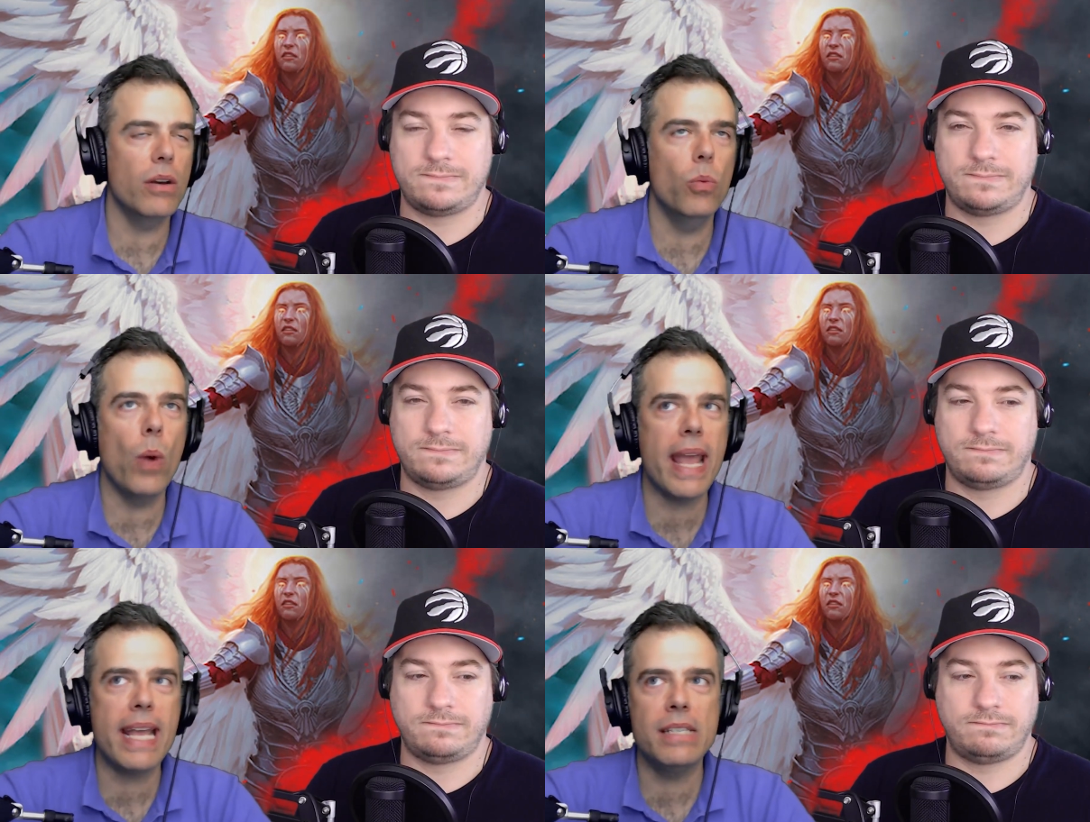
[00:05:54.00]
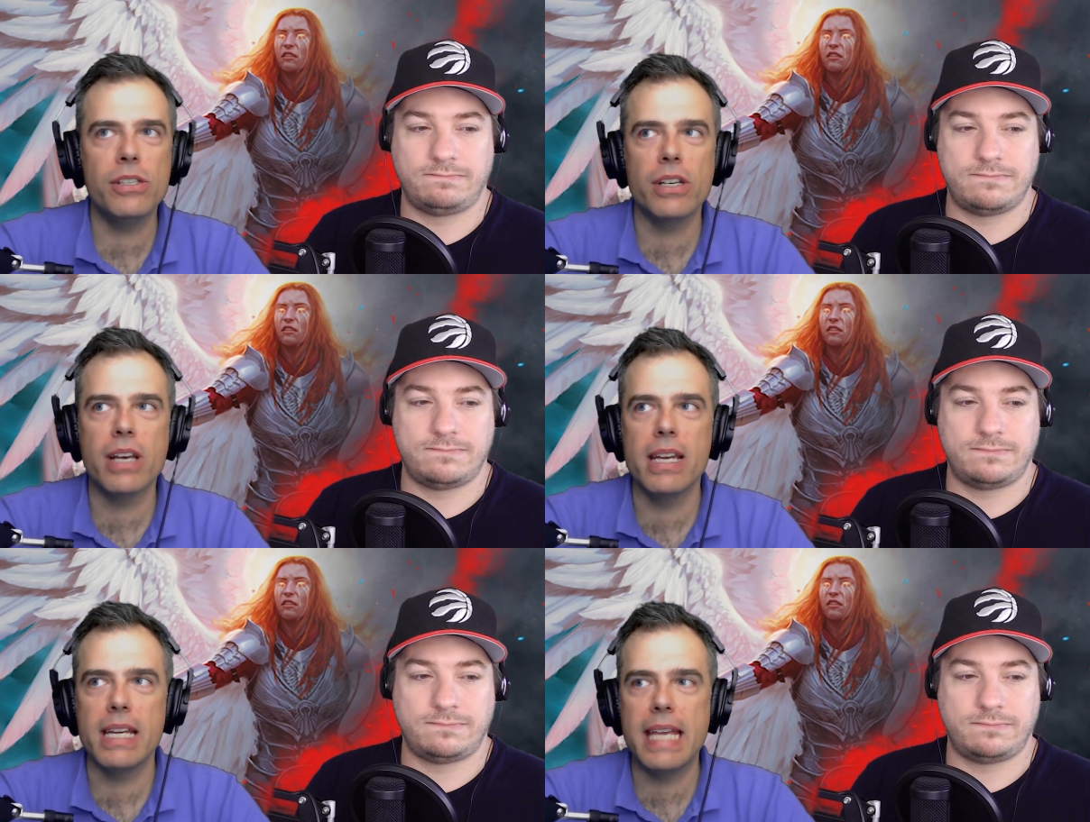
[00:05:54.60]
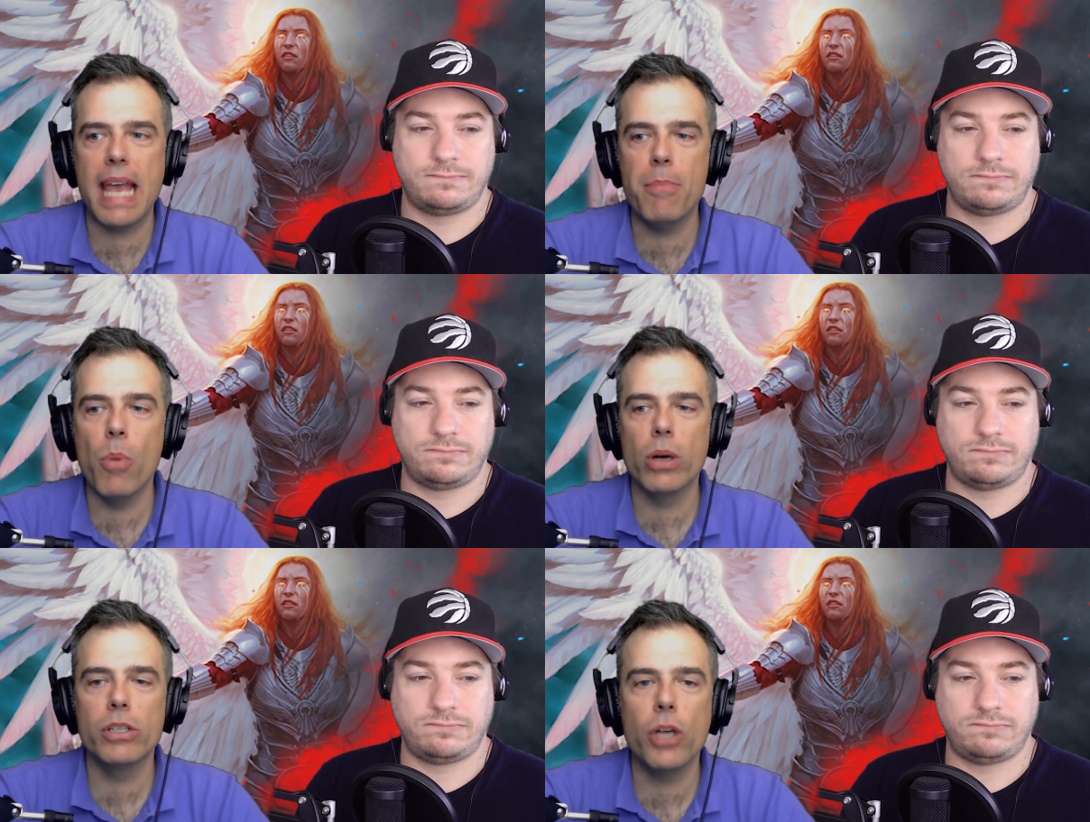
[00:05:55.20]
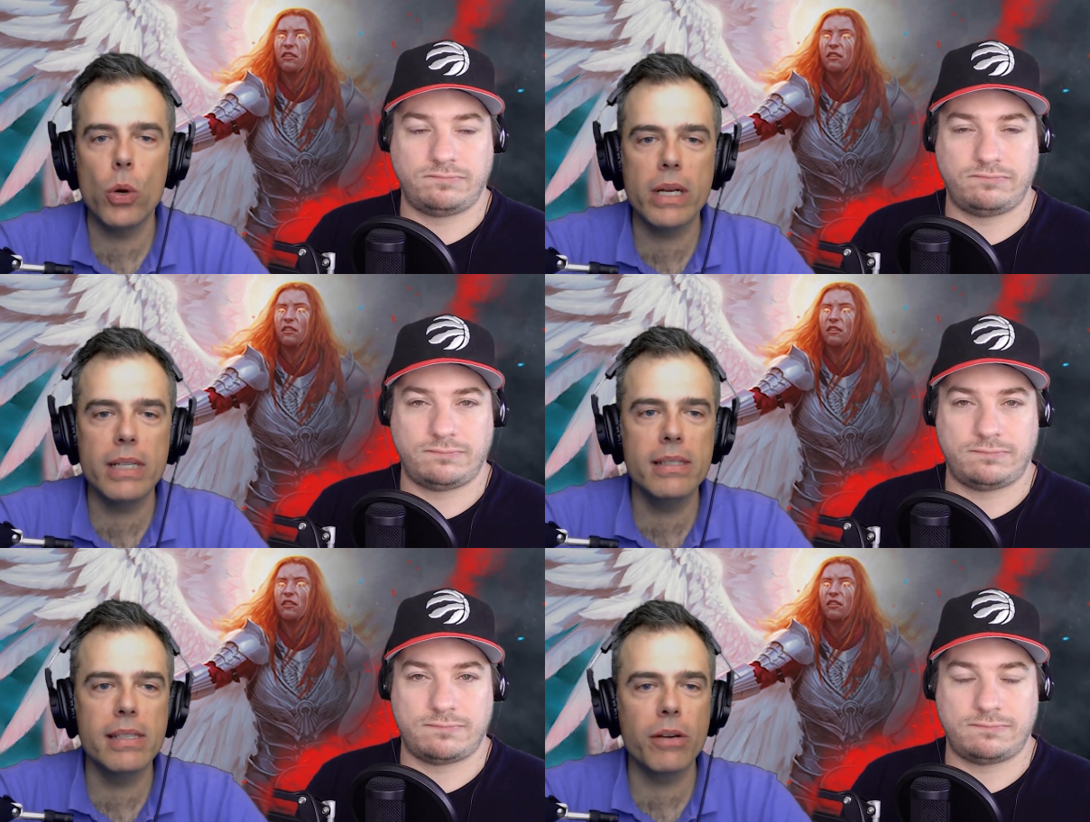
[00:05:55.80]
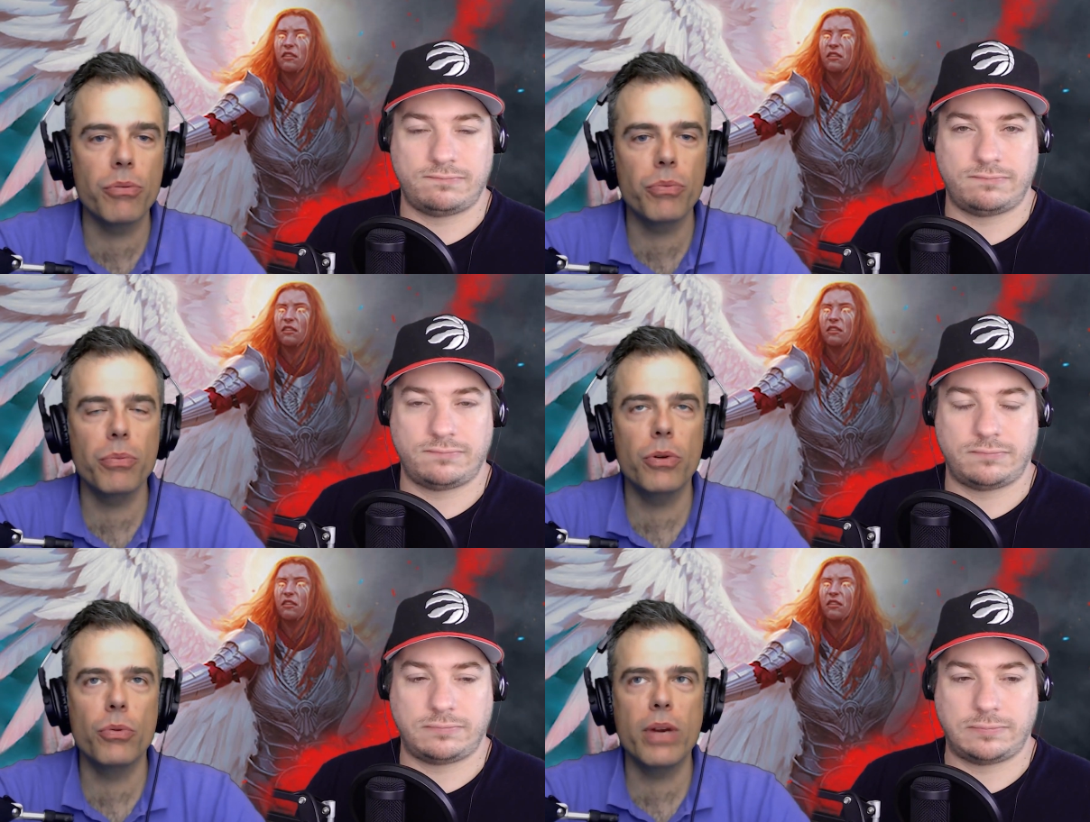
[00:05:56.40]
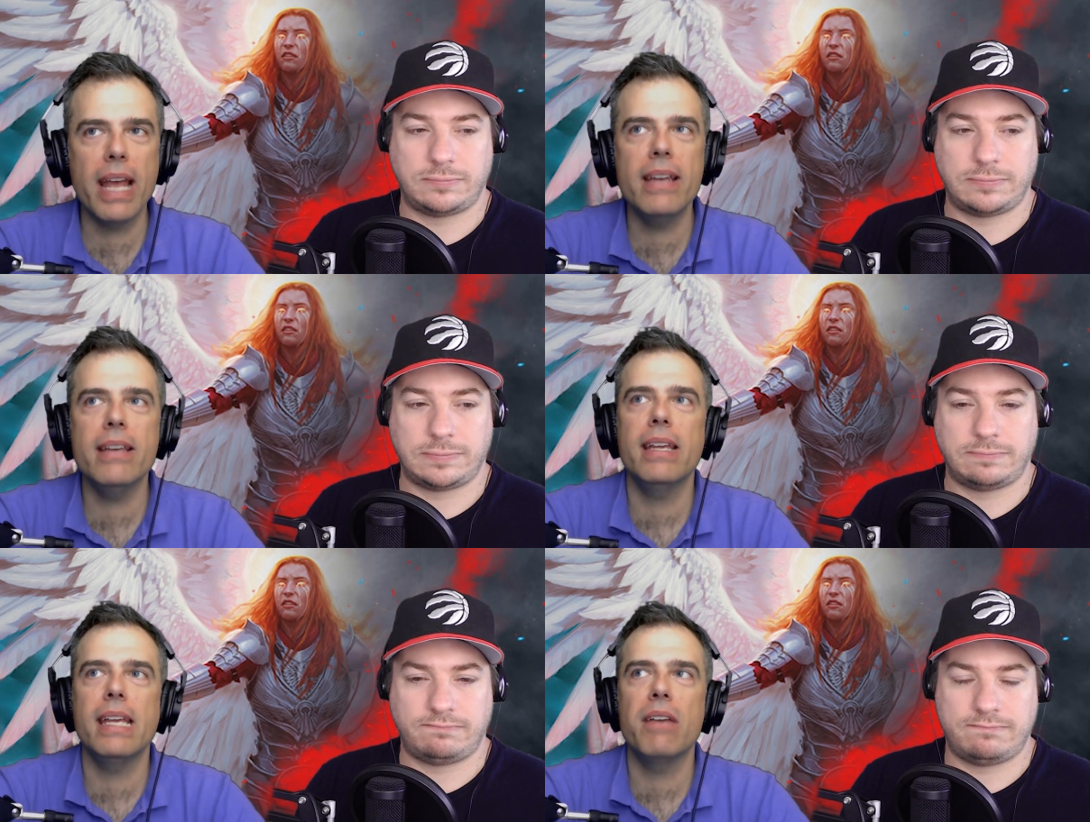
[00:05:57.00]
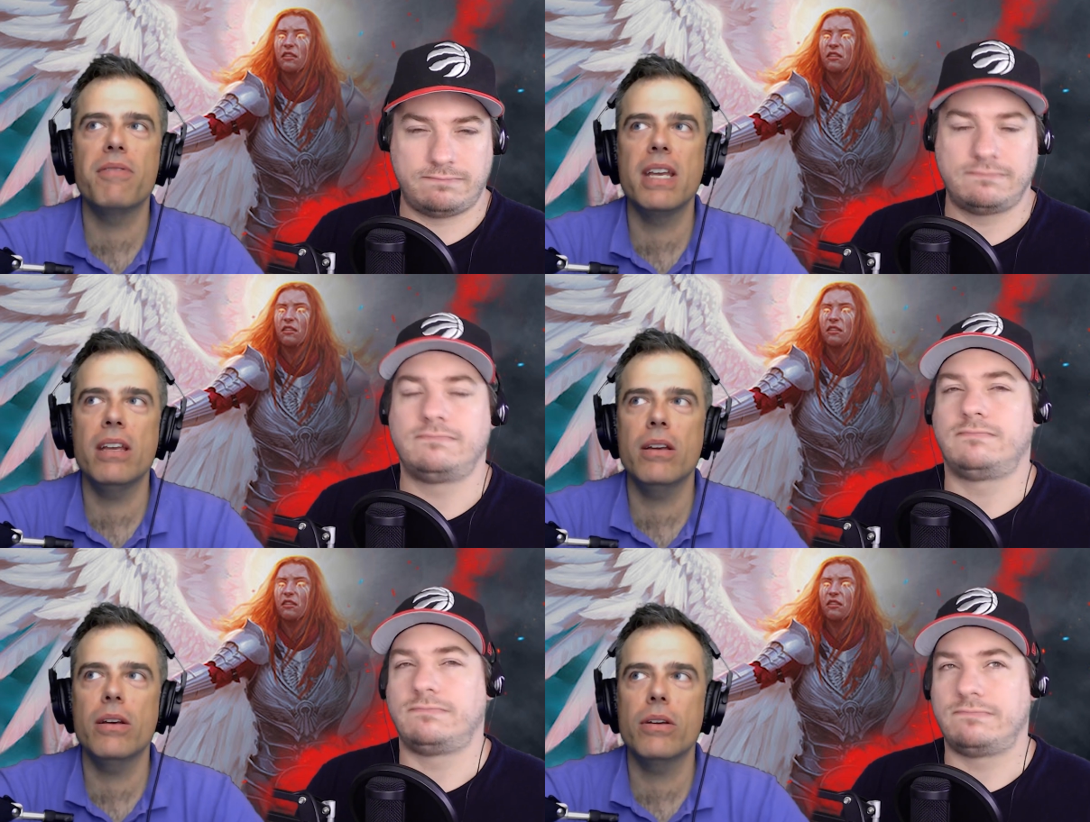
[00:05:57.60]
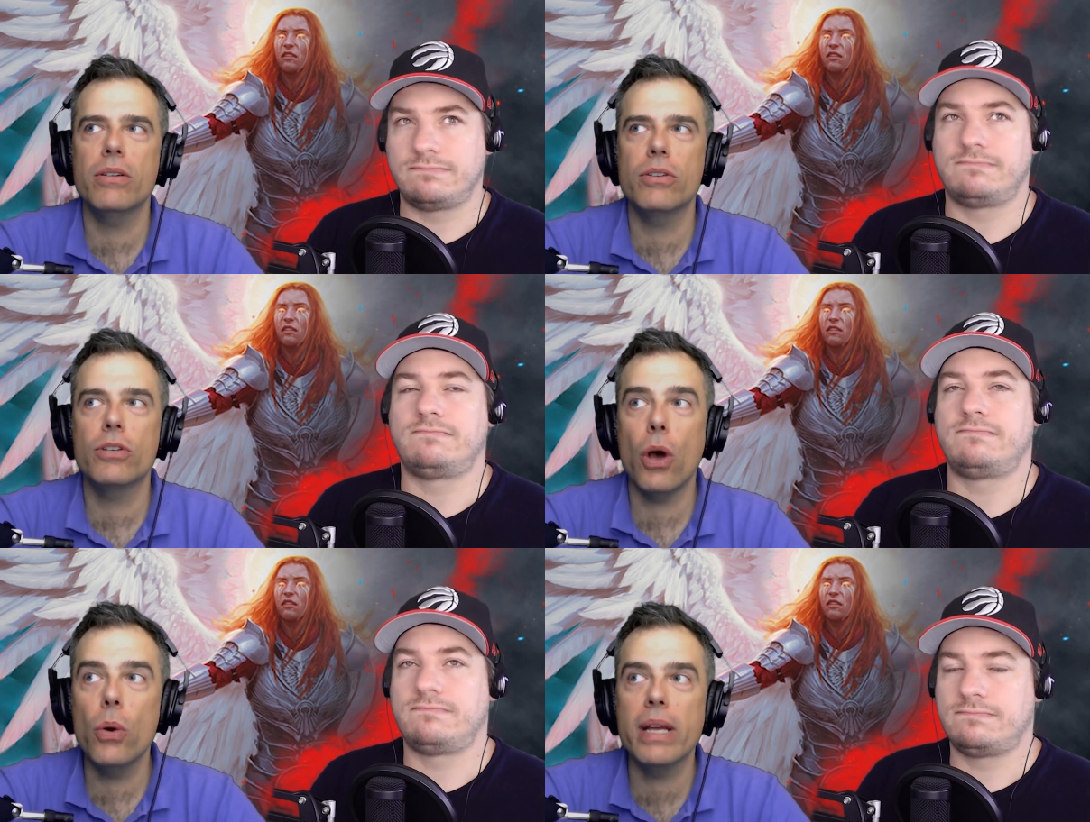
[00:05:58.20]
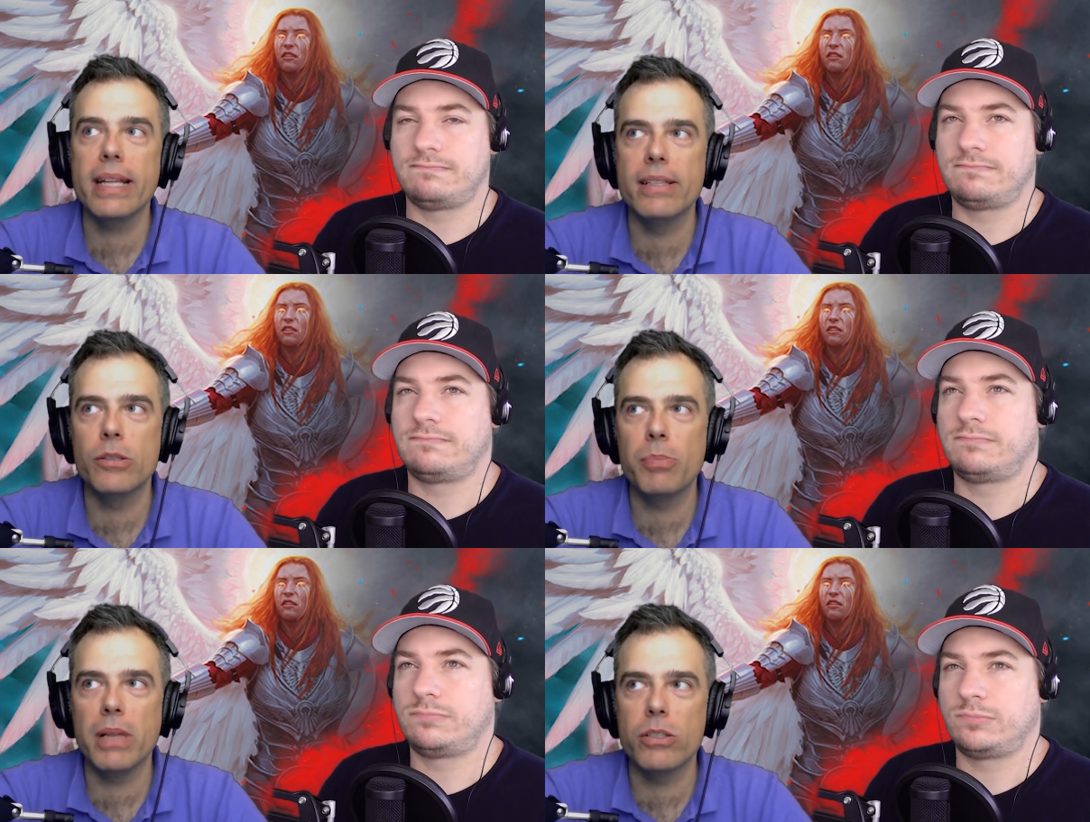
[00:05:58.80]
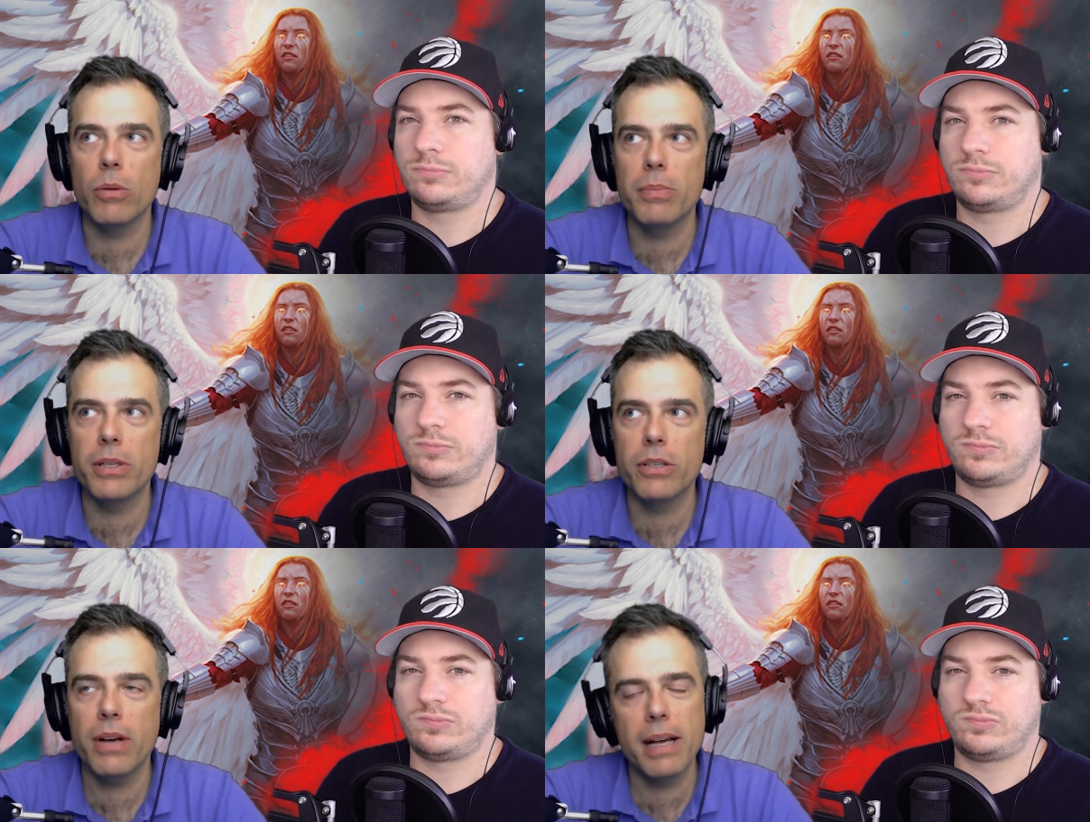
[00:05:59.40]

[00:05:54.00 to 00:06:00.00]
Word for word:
Speaker 1: ways to kind of get more tokens. Like Rienne giving tokens plus one plus zero.